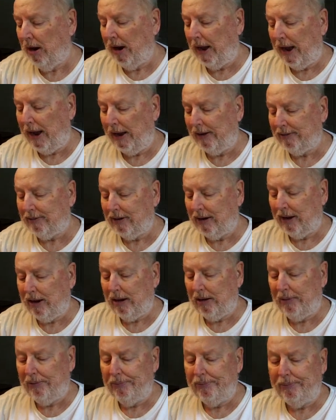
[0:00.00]
has to
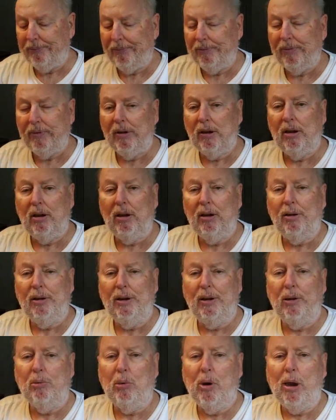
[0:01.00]
have
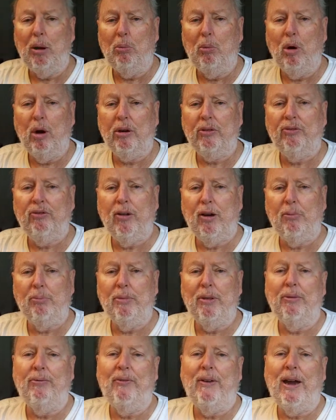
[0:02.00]
it works
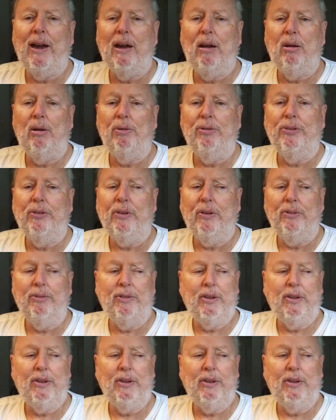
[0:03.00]
from the files